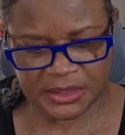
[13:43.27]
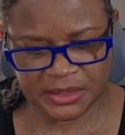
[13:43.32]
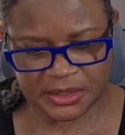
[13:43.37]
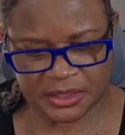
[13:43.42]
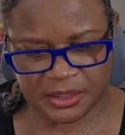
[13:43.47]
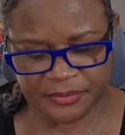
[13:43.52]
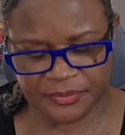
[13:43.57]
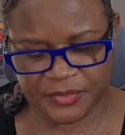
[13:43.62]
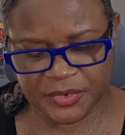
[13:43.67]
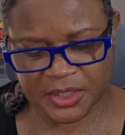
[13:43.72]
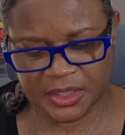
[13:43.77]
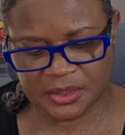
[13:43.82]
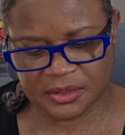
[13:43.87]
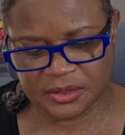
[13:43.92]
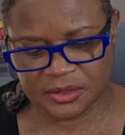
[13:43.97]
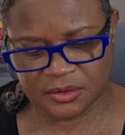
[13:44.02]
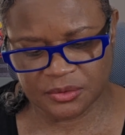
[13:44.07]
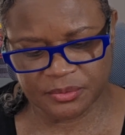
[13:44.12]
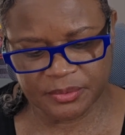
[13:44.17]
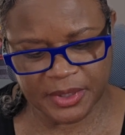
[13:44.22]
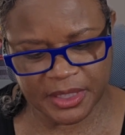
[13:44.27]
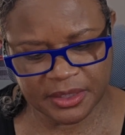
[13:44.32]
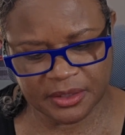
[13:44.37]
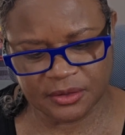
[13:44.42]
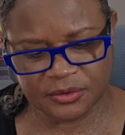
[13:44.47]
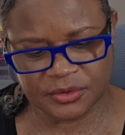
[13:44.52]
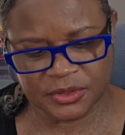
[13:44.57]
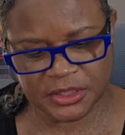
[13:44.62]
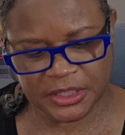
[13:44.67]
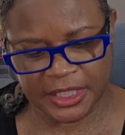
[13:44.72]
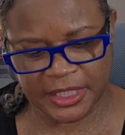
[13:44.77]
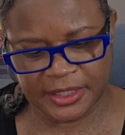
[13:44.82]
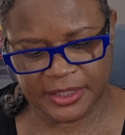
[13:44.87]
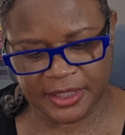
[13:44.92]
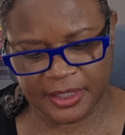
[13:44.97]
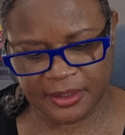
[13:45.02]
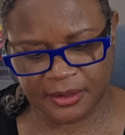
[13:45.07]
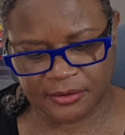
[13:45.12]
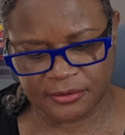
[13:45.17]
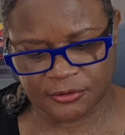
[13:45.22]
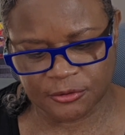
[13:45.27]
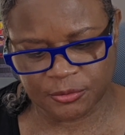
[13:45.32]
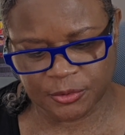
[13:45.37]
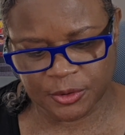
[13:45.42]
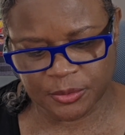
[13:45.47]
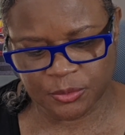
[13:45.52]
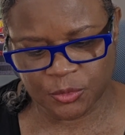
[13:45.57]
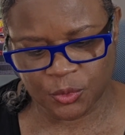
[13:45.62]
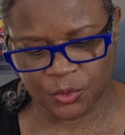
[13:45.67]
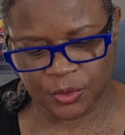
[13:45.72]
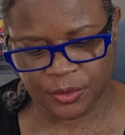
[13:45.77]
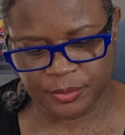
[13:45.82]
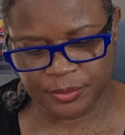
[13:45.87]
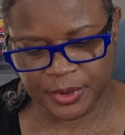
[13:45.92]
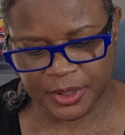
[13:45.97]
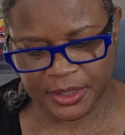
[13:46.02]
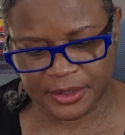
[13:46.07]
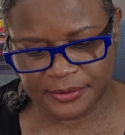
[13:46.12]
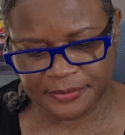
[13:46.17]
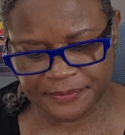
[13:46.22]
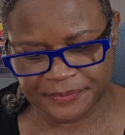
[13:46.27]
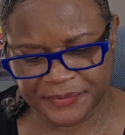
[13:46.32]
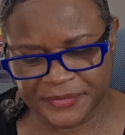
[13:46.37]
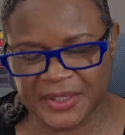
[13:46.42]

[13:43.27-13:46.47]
something to make those stand out a little bit more, but